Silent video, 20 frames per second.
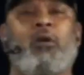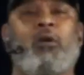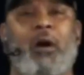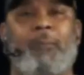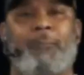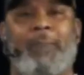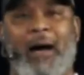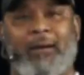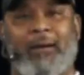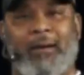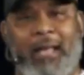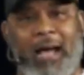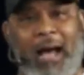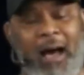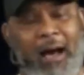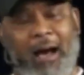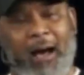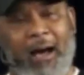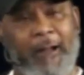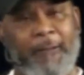about
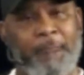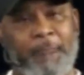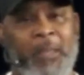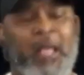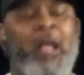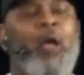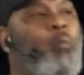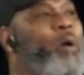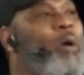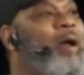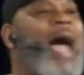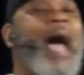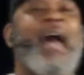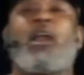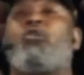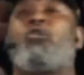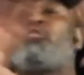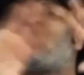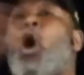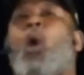God. When I don't know